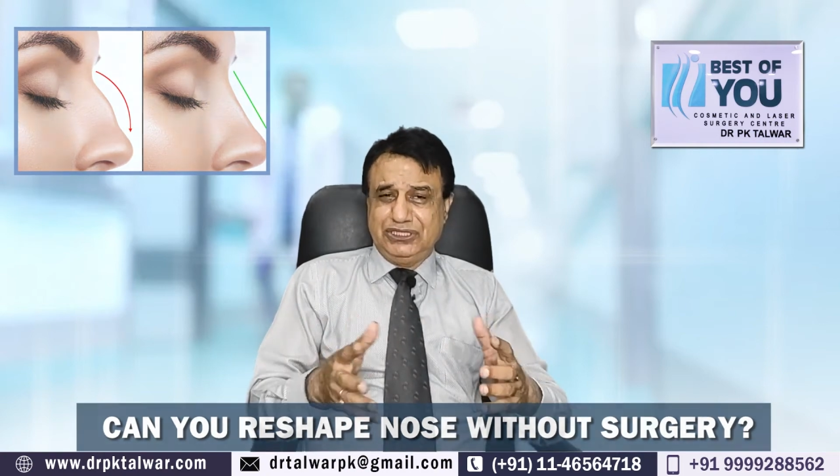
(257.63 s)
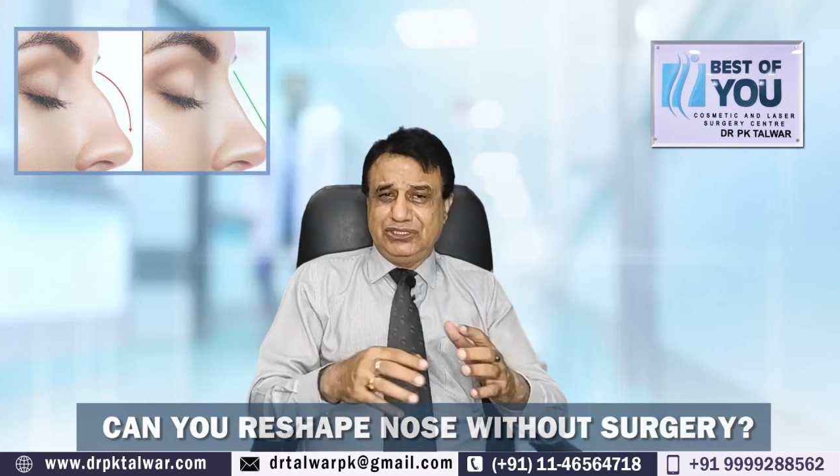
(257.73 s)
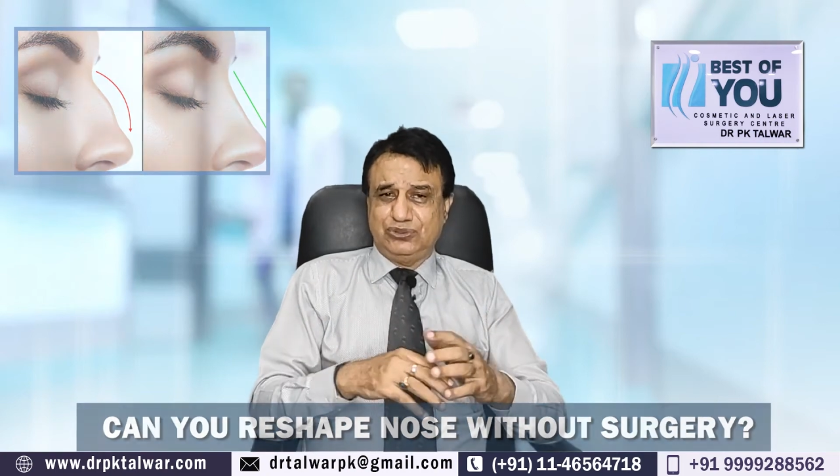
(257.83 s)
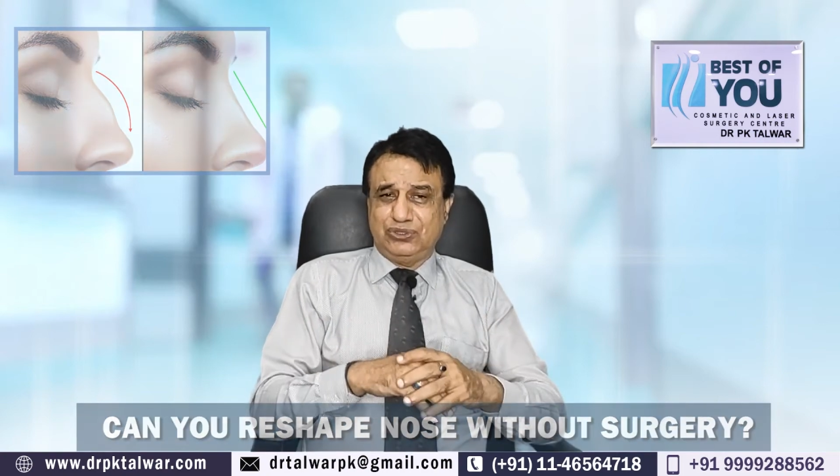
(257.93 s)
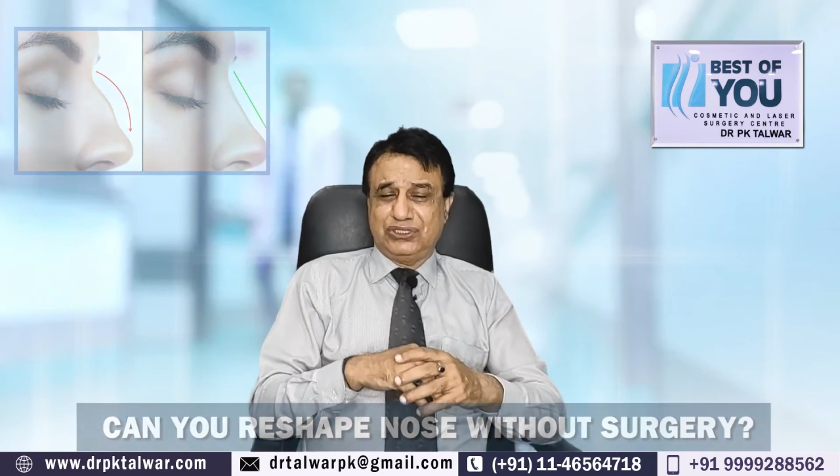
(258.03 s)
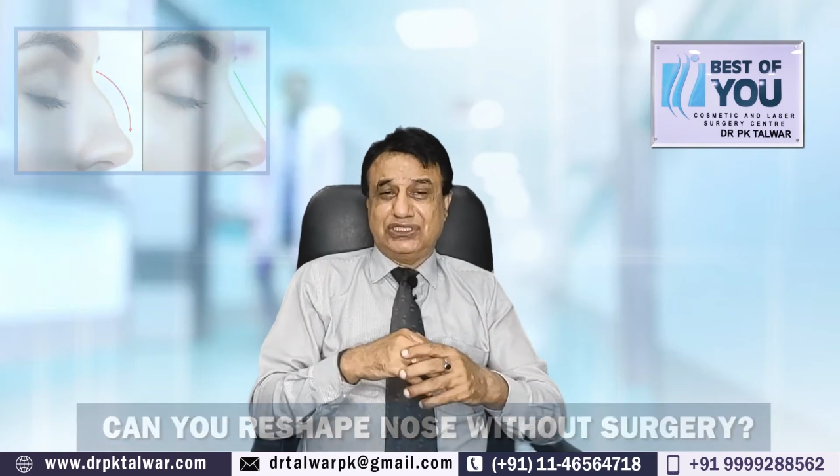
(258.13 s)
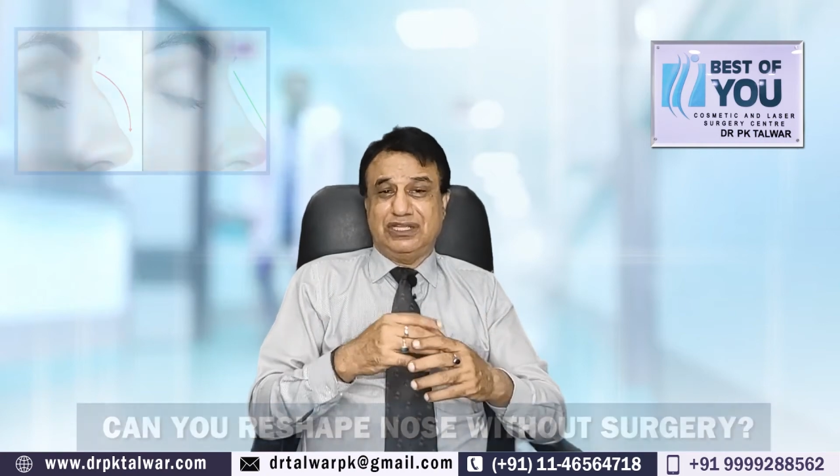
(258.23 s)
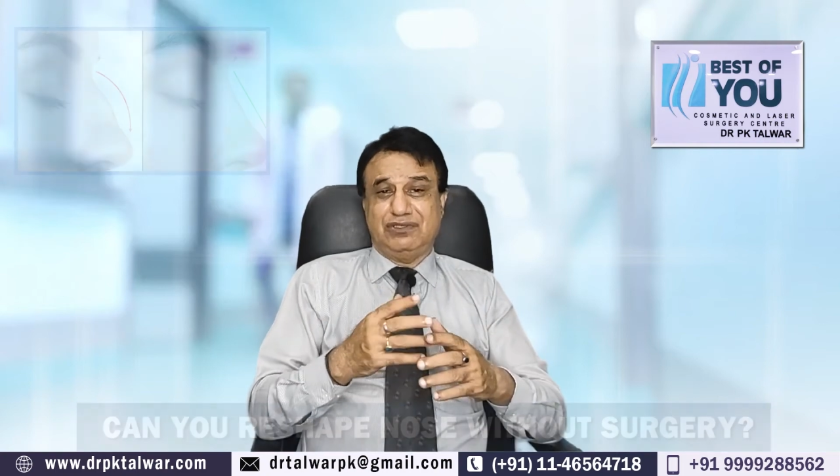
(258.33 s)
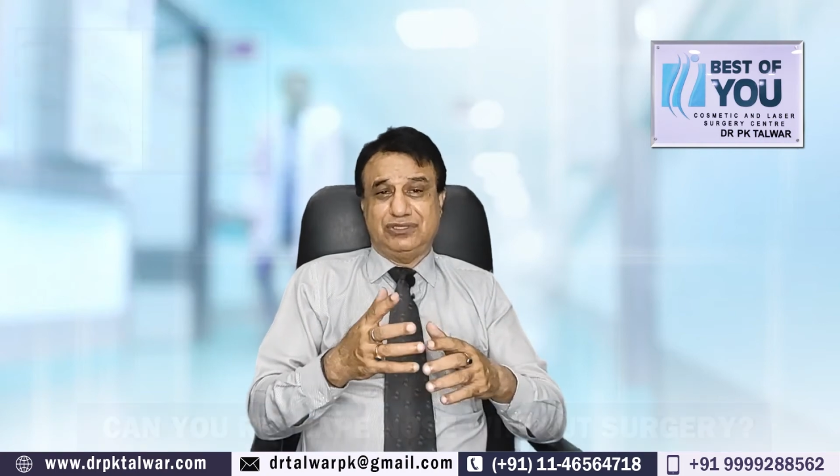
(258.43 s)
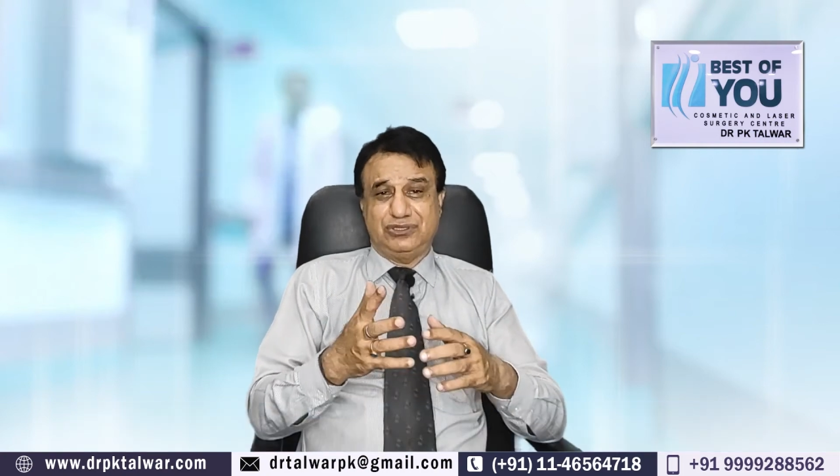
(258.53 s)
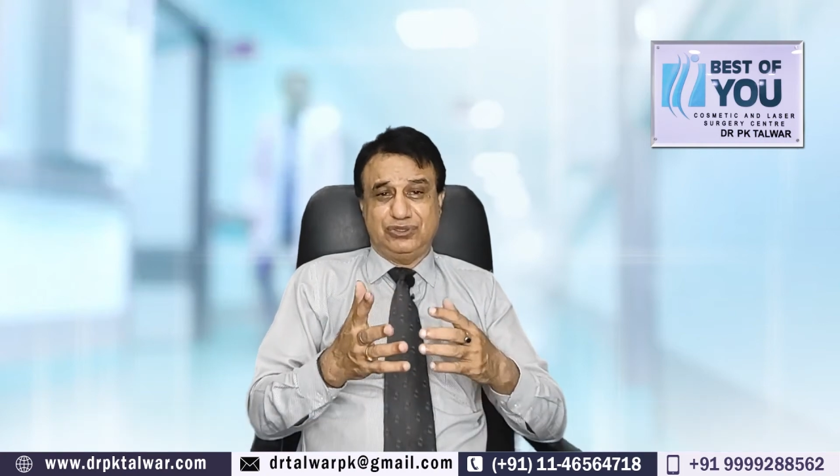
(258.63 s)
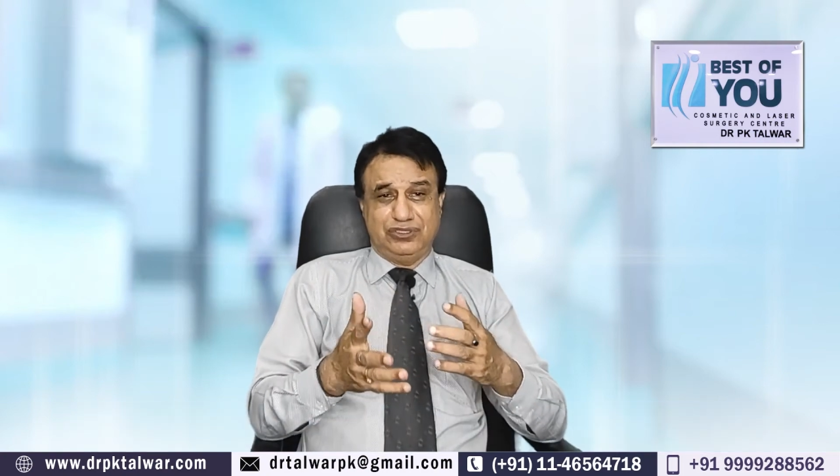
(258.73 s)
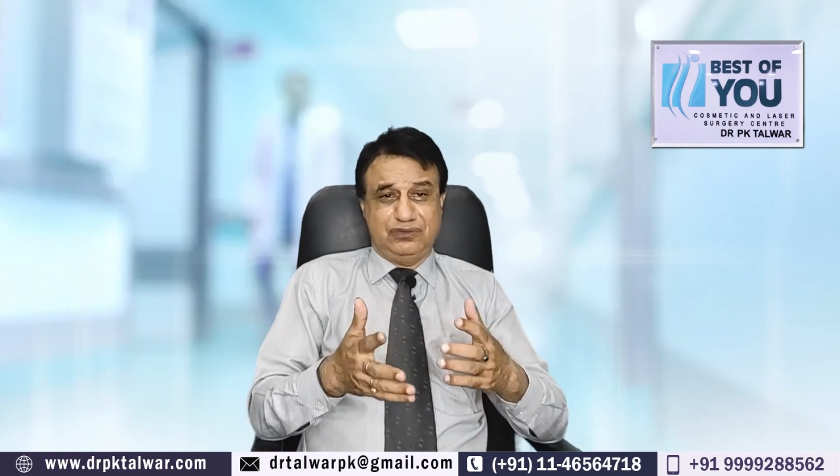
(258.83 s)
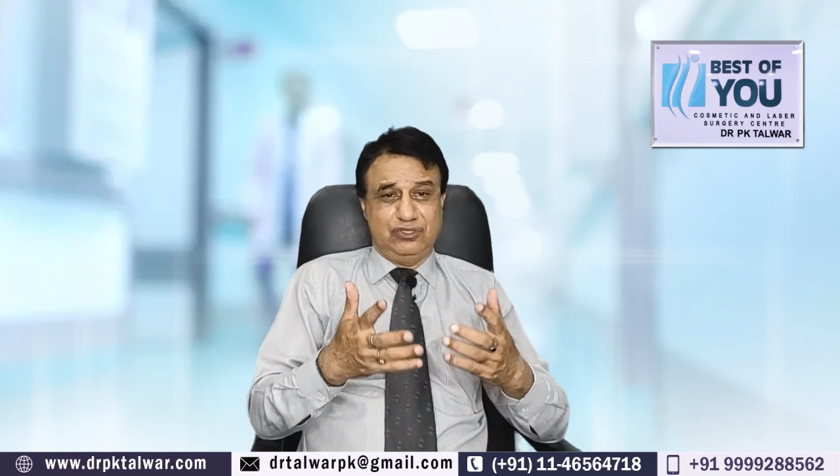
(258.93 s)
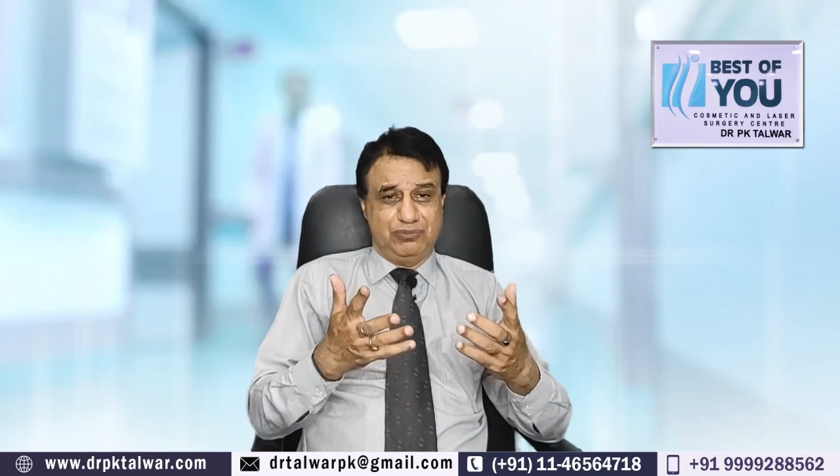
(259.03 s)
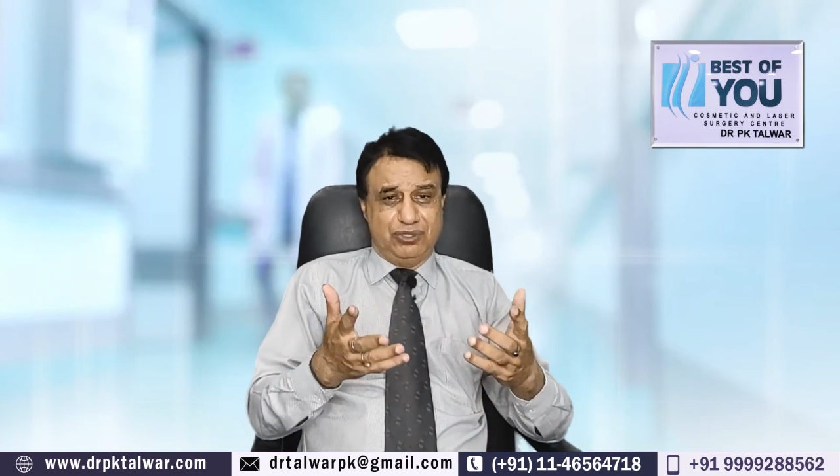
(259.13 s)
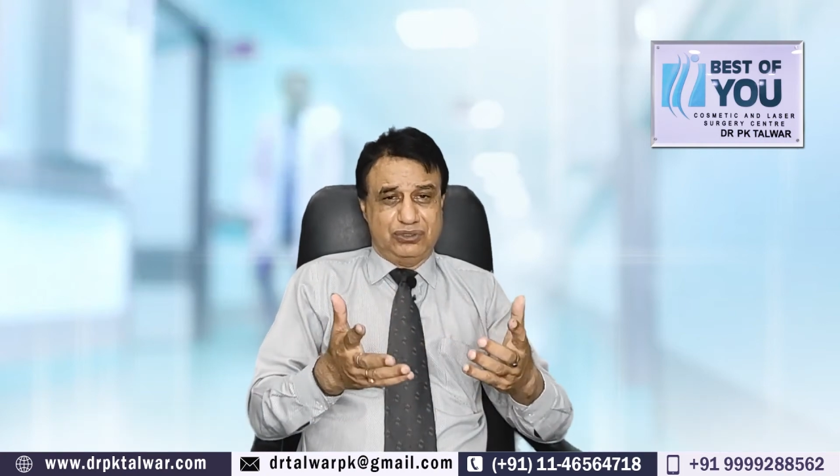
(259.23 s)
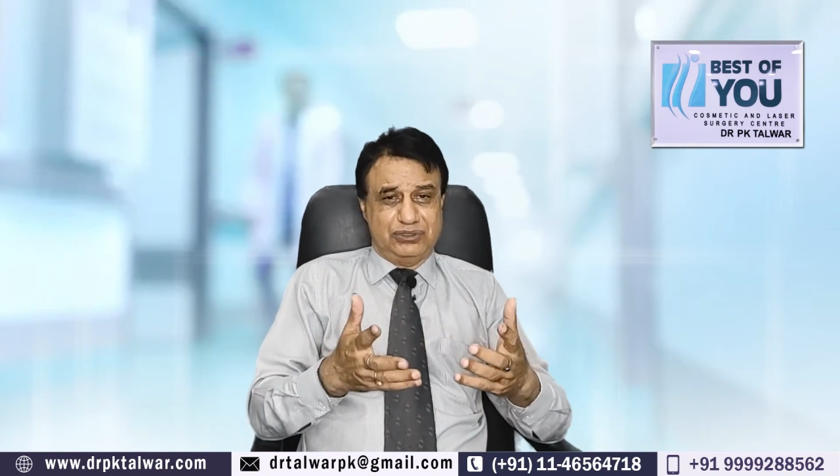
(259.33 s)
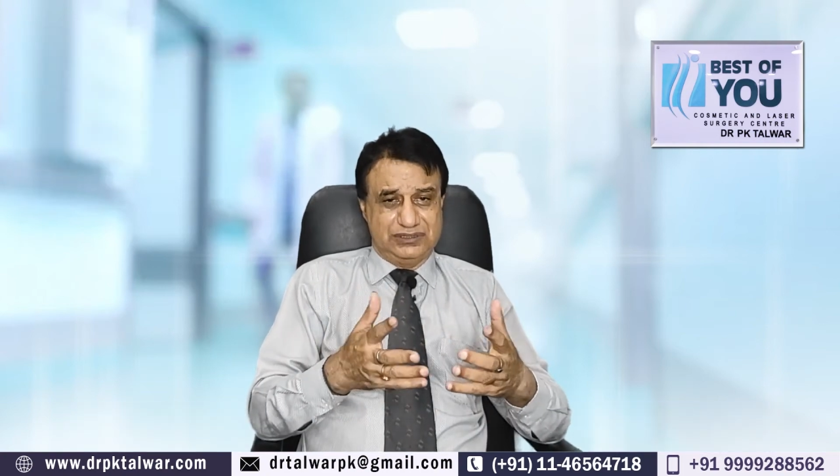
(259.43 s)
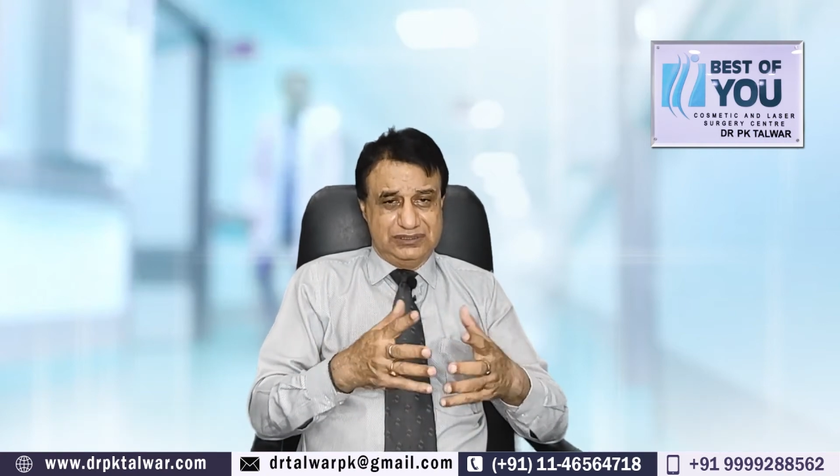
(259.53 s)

introduction I wanted to give you about